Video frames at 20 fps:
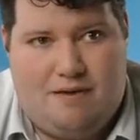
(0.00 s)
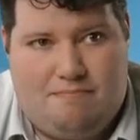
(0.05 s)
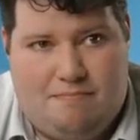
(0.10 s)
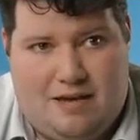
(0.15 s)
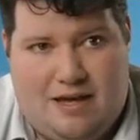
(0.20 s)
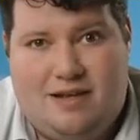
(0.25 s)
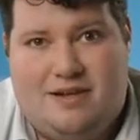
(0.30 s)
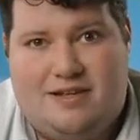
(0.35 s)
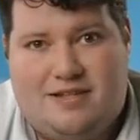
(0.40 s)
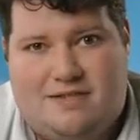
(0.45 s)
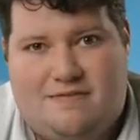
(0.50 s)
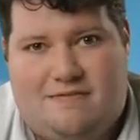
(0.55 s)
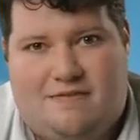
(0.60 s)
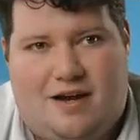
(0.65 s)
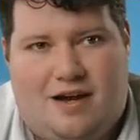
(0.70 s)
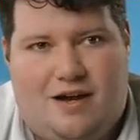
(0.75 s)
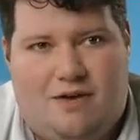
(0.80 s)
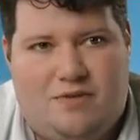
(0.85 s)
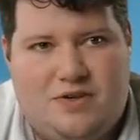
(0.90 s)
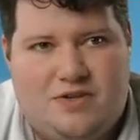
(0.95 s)
plist
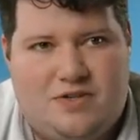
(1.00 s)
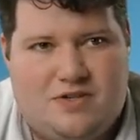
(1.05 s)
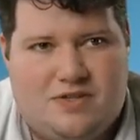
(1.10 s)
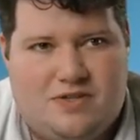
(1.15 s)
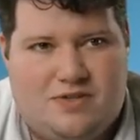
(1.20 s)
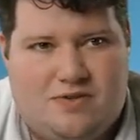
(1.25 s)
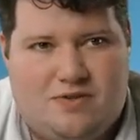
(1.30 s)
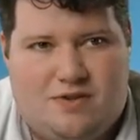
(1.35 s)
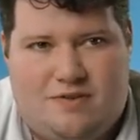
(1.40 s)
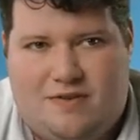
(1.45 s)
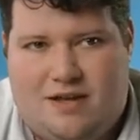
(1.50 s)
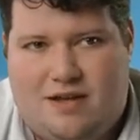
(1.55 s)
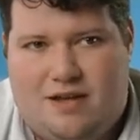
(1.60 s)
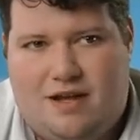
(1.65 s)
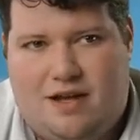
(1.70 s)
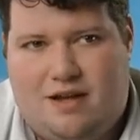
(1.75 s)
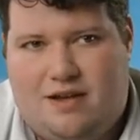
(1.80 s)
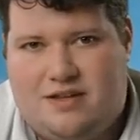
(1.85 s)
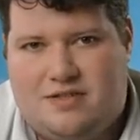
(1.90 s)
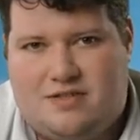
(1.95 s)
file, which is sort of
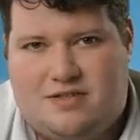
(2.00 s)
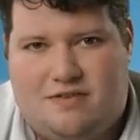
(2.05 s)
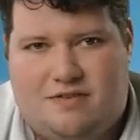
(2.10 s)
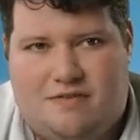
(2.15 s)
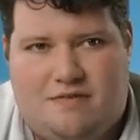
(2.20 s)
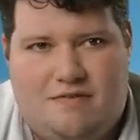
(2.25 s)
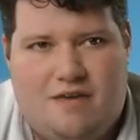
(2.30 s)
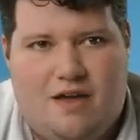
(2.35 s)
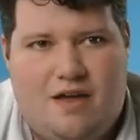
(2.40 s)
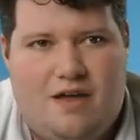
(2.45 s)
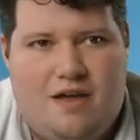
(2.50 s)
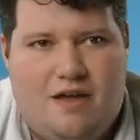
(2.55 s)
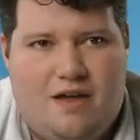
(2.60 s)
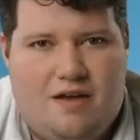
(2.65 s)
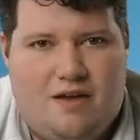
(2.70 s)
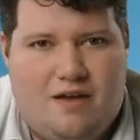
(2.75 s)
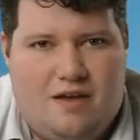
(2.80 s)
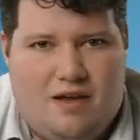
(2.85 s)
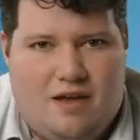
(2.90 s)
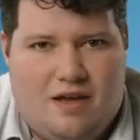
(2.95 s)
a list of
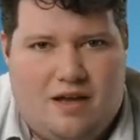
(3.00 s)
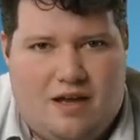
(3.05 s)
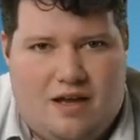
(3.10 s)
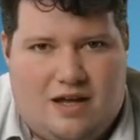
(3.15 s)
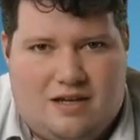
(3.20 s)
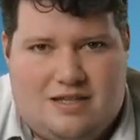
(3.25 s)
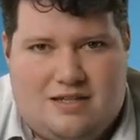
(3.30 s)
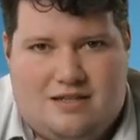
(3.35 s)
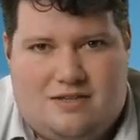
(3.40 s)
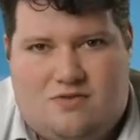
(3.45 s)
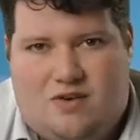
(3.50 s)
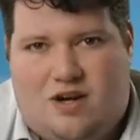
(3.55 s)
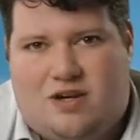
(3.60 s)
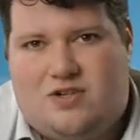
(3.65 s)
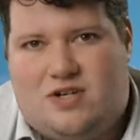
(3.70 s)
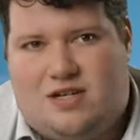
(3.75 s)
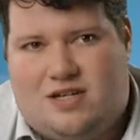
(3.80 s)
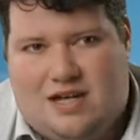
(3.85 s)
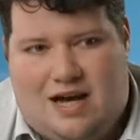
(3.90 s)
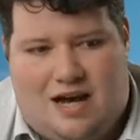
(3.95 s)
a
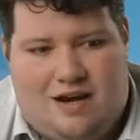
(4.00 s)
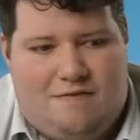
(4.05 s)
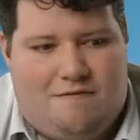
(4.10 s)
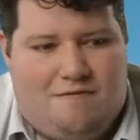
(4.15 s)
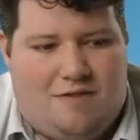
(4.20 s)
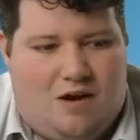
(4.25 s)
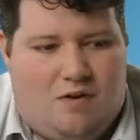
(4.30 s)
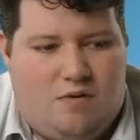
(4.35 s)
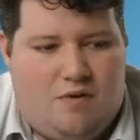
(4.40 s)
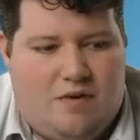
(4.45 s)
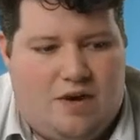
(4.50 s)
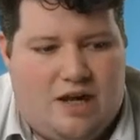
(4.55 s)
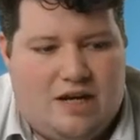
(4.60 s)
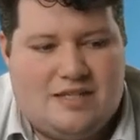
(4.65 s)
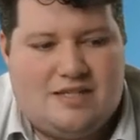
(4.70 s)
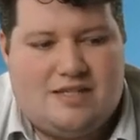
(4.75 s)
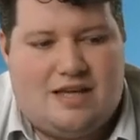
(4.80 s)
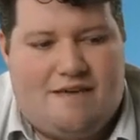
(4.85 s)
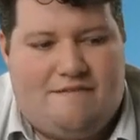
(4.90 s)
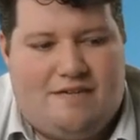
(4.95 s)
structured data file where we're going to
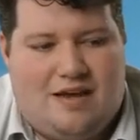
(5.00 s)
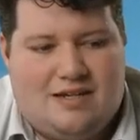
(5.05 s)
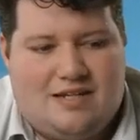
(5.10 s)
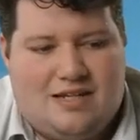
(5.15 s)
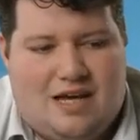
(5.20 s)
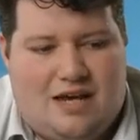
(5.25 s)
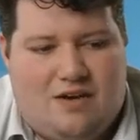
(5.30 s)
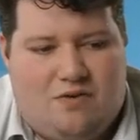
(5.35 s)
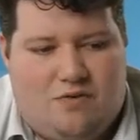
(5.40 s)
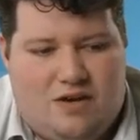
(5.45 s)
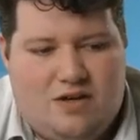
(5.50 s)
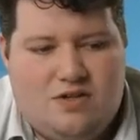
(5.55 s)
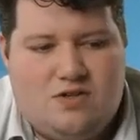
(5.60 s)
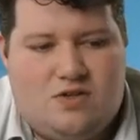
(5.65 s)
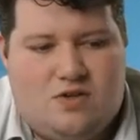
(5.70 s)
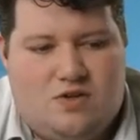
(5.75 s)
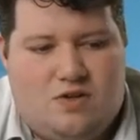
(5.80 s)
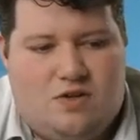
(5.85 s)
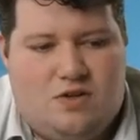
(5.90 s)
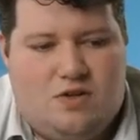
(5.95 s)
save our data
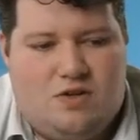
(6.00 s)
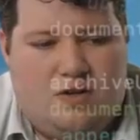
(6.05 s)
into.